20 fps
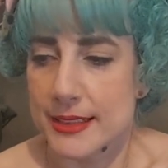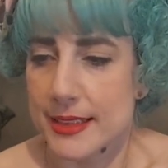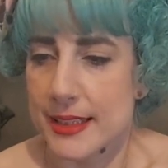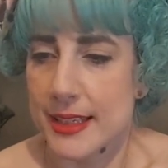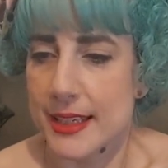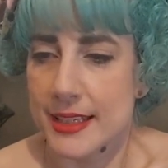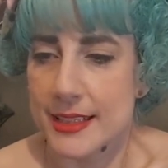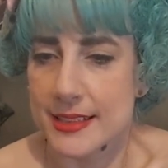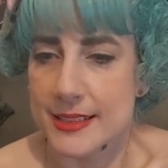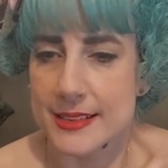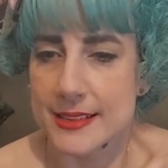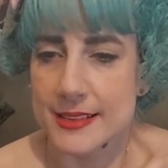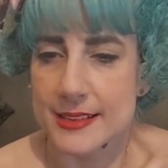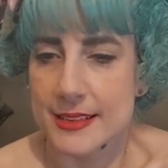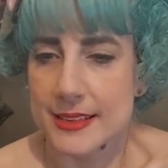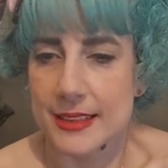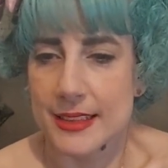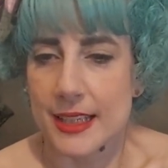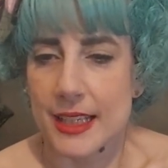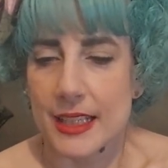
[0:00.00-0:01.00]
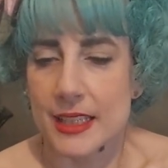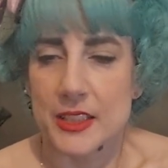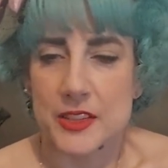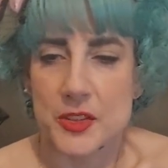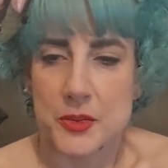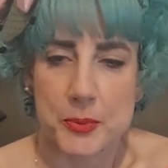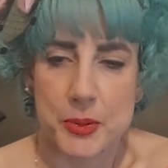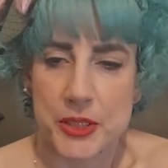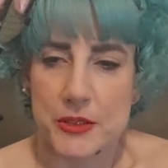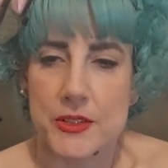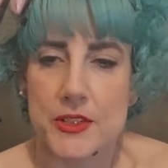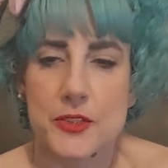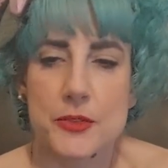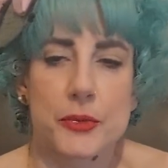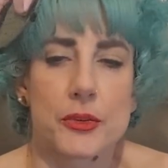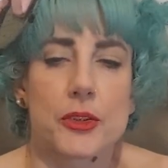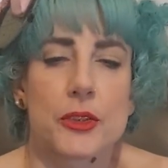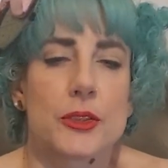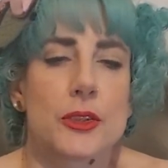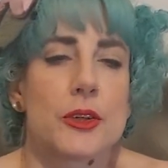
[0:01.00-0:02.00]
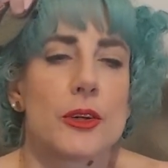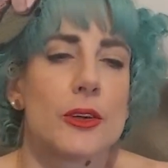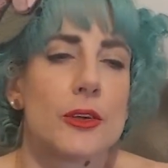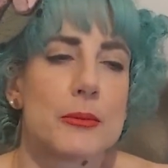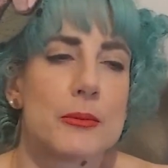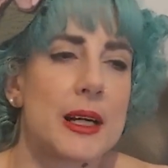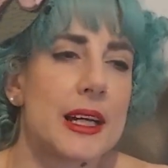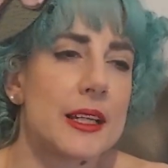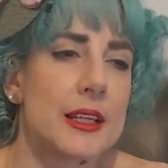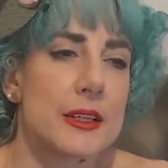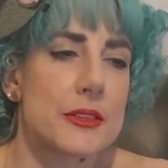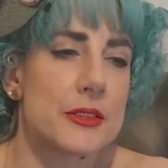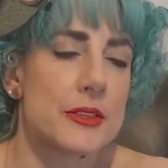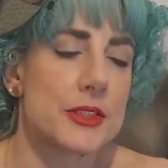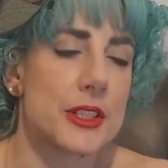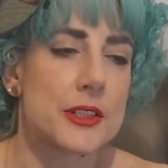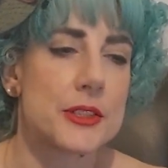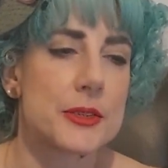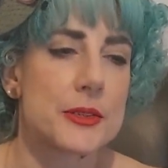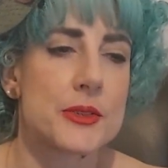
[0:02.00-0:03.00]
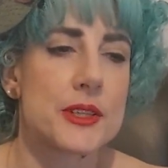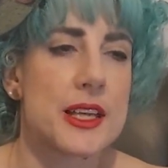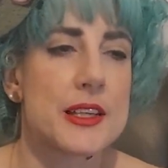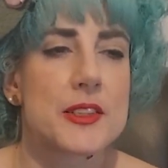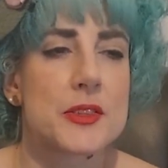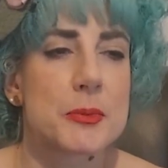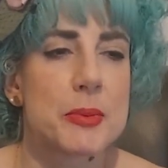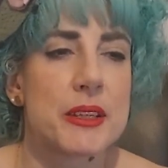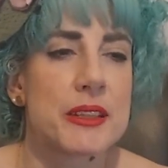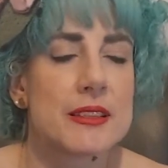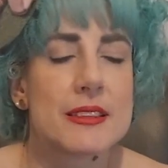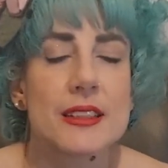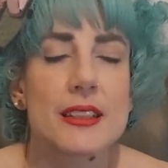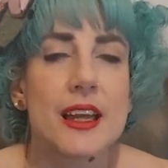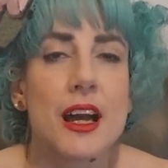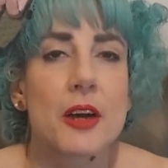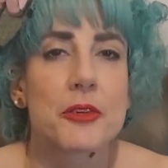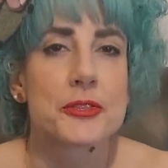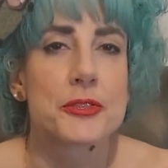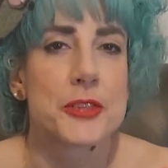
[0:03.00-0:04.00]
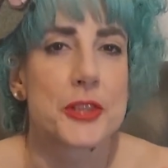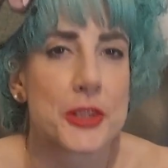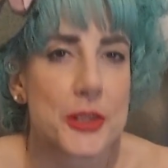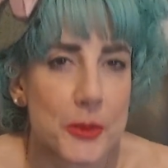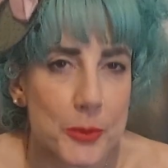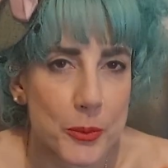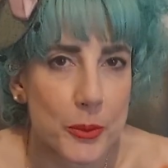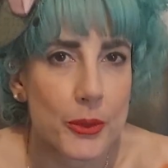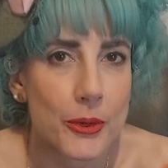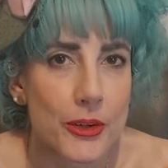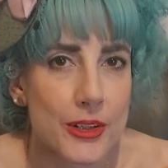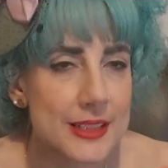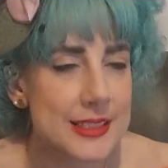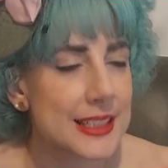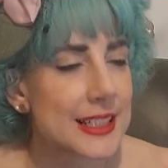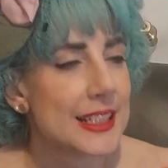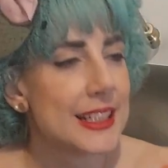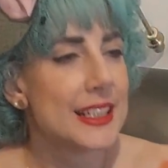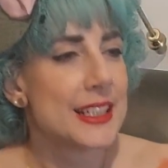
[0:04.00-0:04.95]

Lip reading: as I experienced for all my other tattoos, has been the afterward.